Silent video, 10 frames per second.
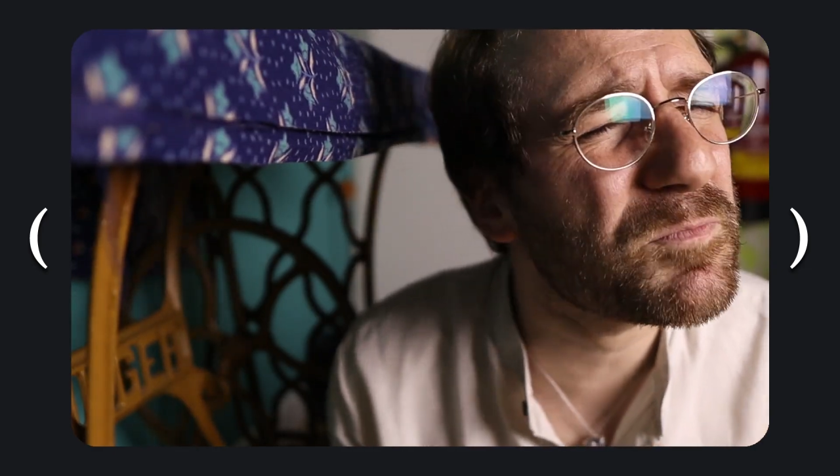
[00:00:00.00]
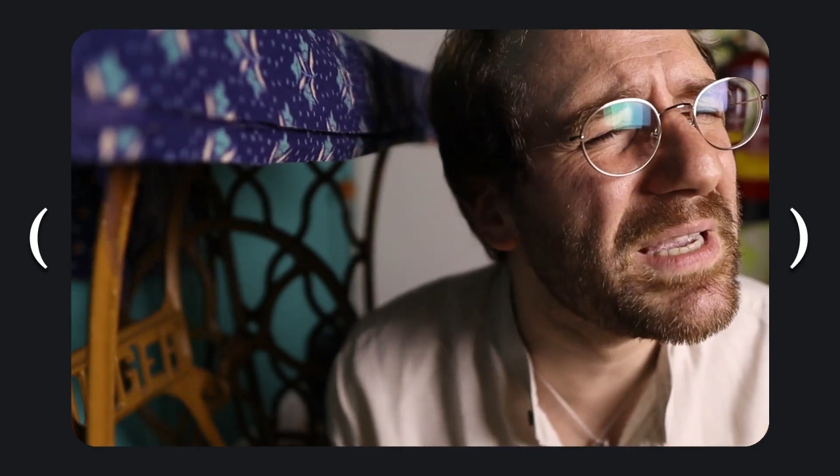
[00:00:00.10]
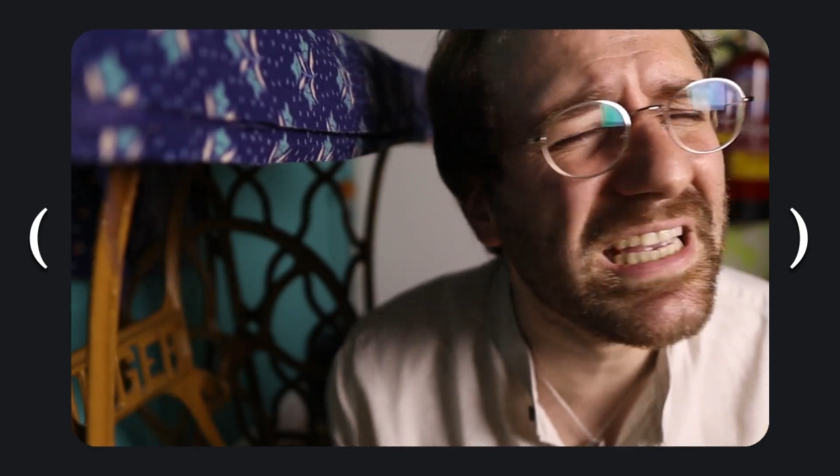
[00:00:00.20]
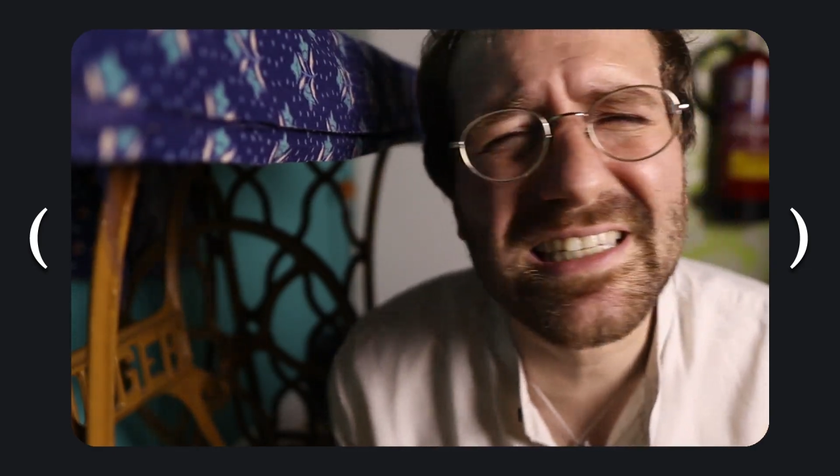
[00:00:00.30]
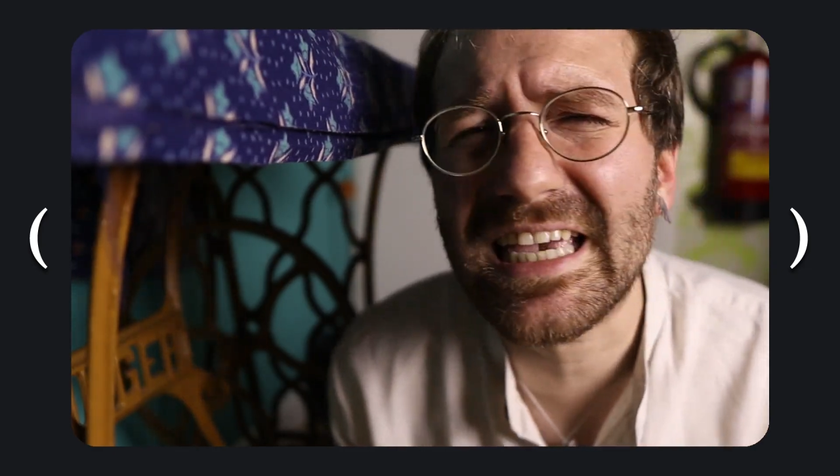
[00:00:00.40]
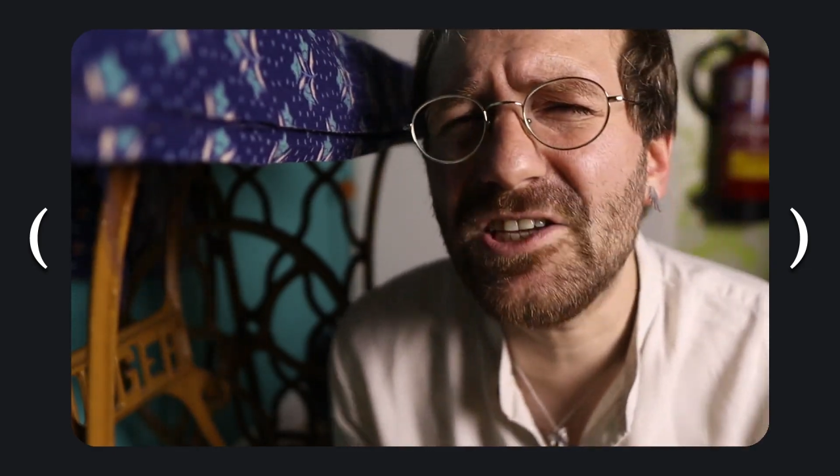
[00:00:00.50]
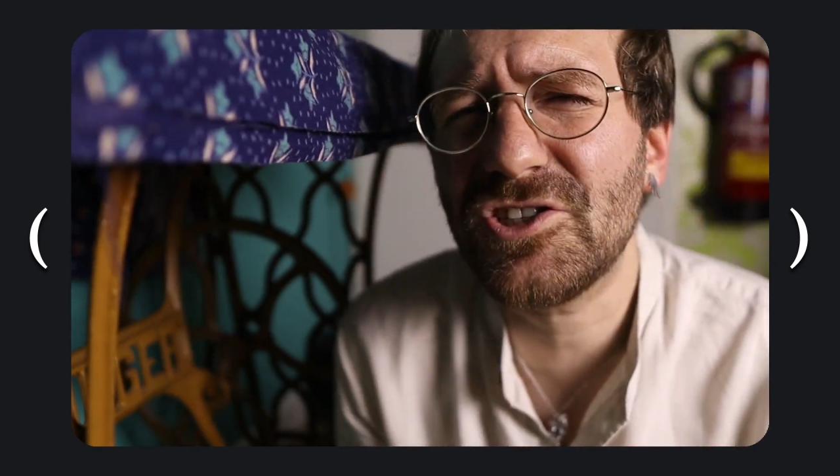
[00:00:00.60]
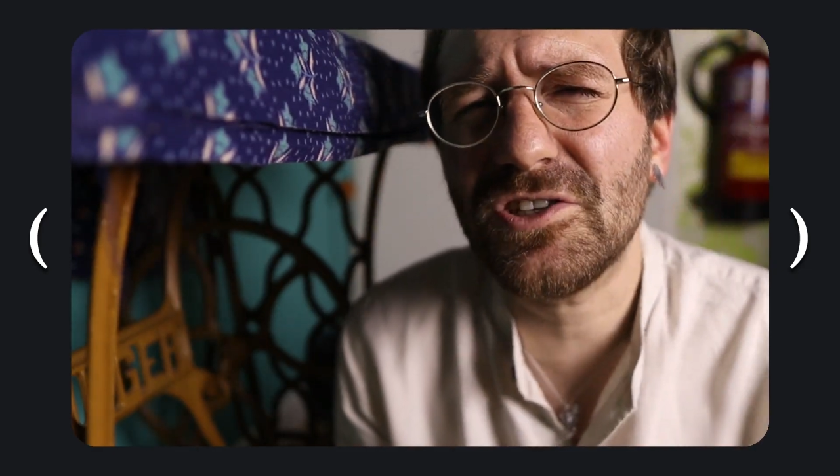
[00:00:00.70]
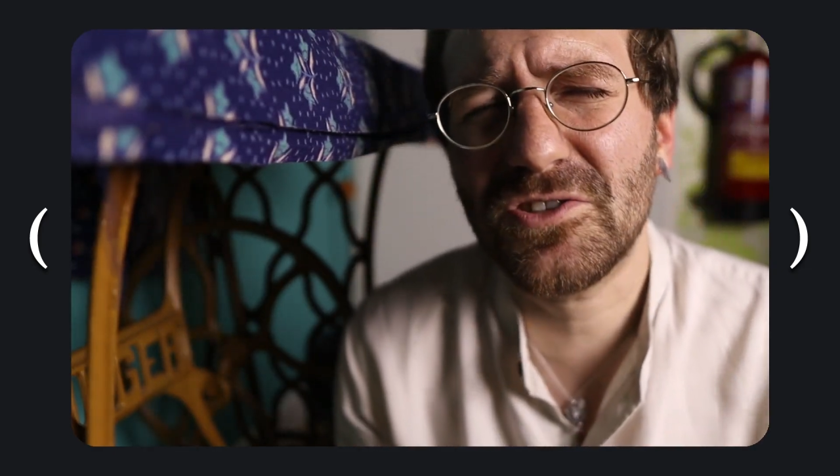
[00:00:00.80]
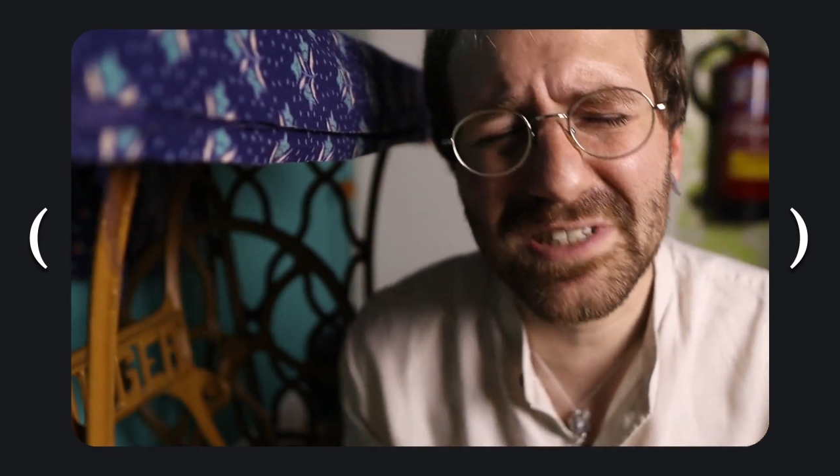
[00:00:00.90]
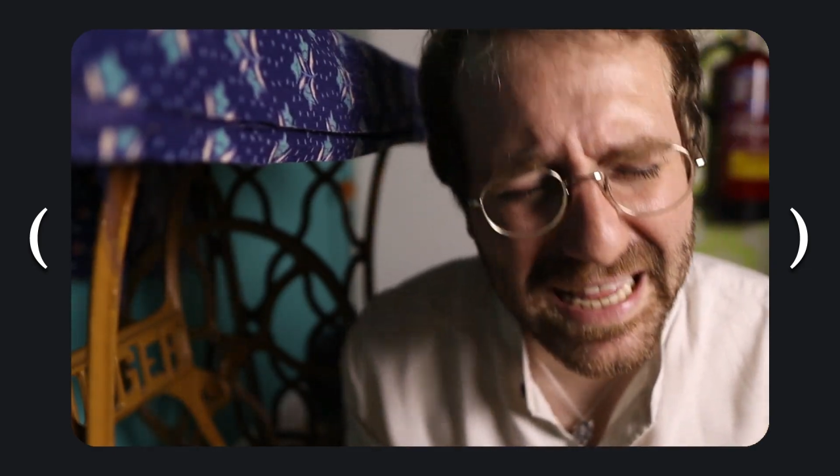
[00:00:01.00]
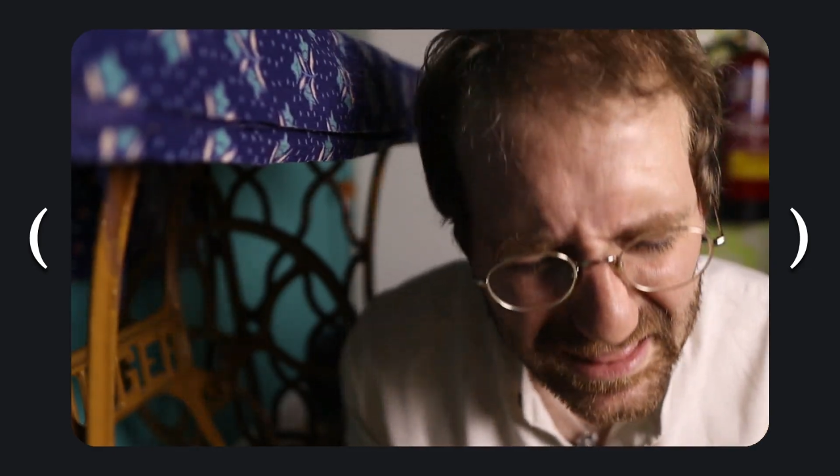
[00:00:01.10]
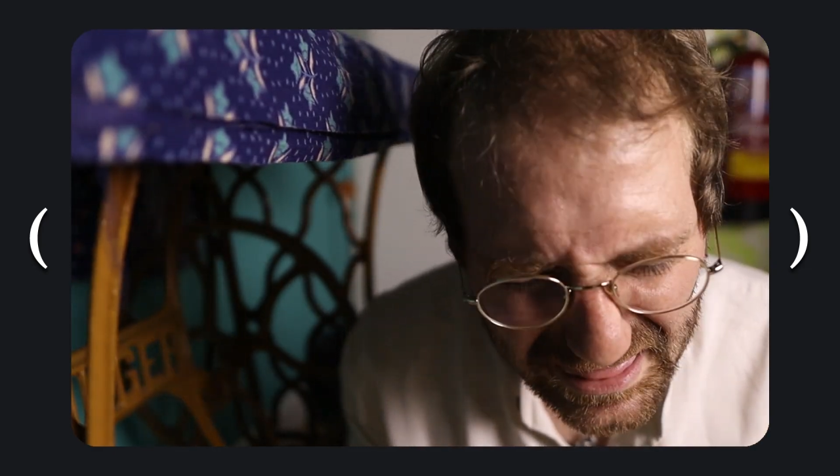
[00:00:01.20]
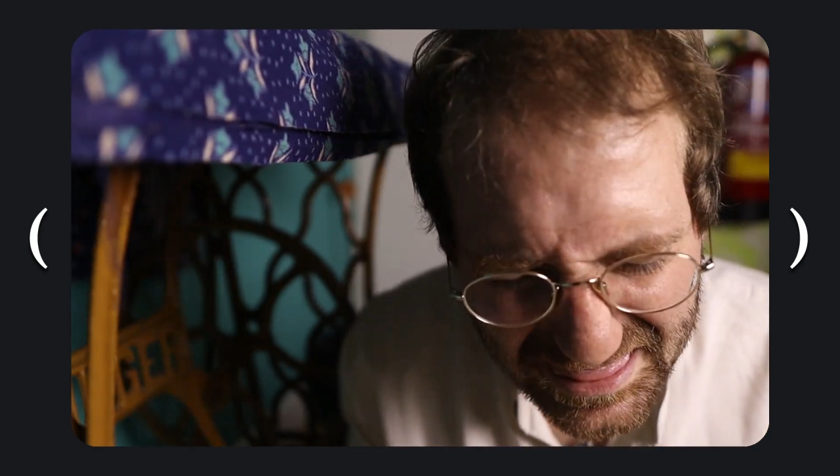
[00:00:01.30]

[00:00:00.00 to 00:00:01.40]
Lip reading: pay attention to that